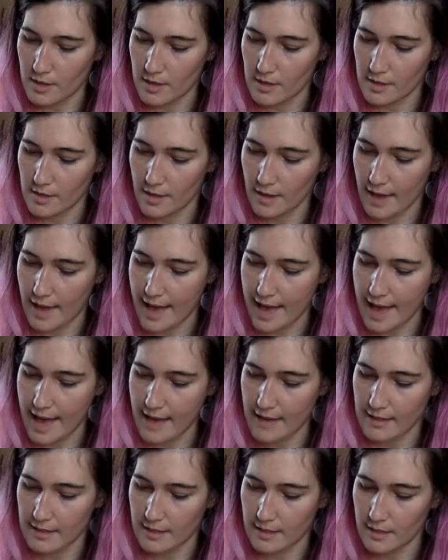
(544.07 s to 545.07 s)
to
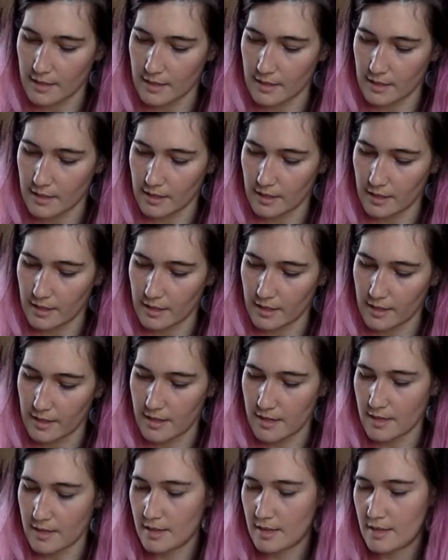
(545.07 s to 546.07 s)
add in on here,
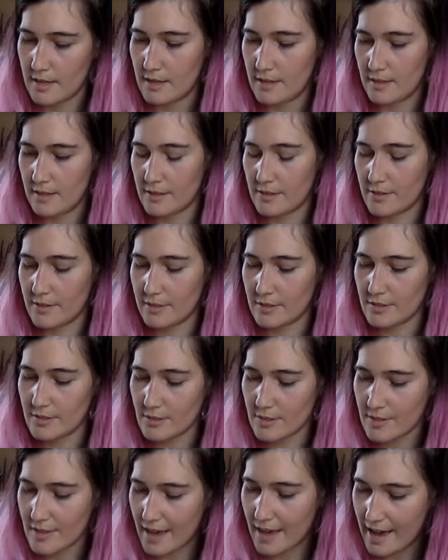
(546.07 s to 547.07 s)
you can
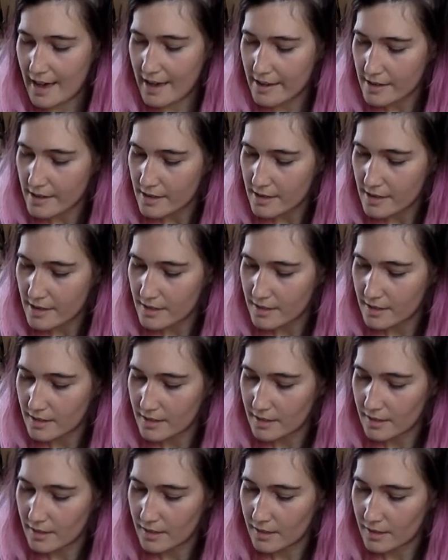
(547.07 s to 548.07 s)
do that.
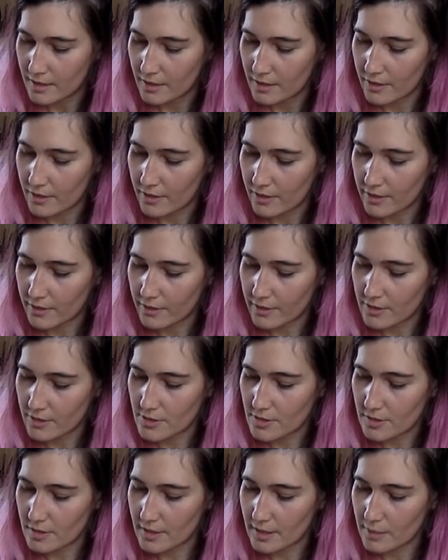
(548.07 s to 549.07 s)
You can
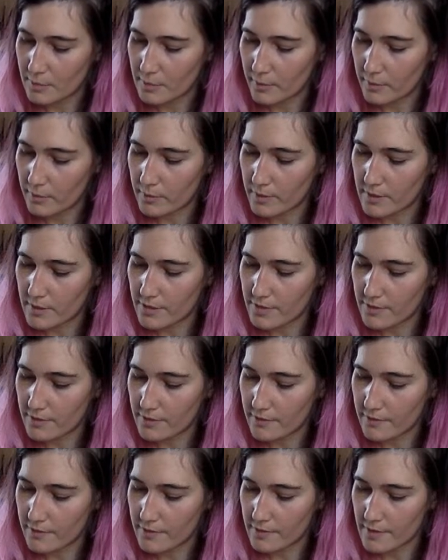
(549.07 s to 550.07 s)
just keep it with
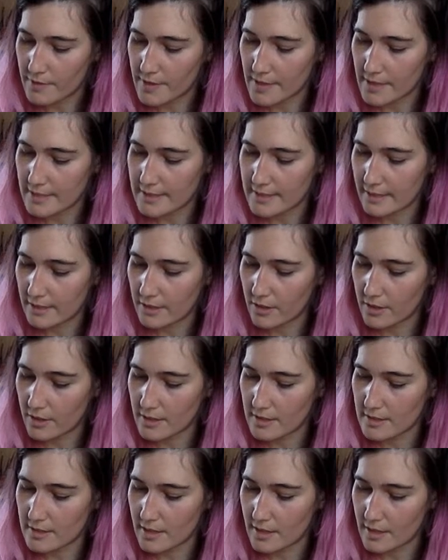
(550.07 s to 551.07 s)
things that you're
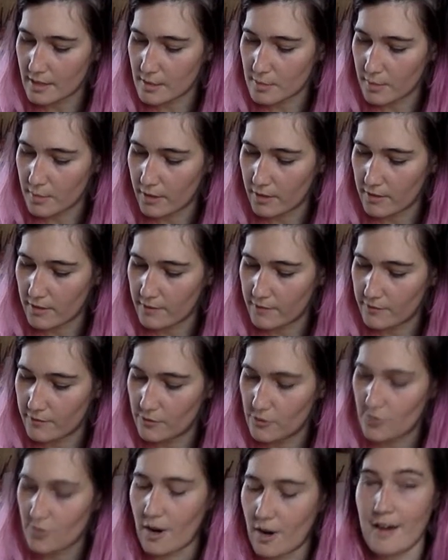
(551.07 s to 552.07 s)
excited about
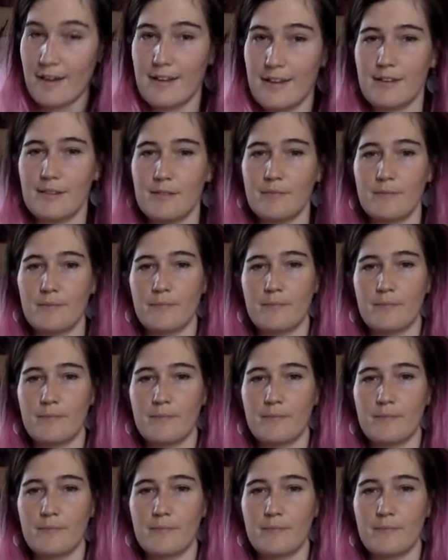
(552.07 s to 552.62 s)
drawing.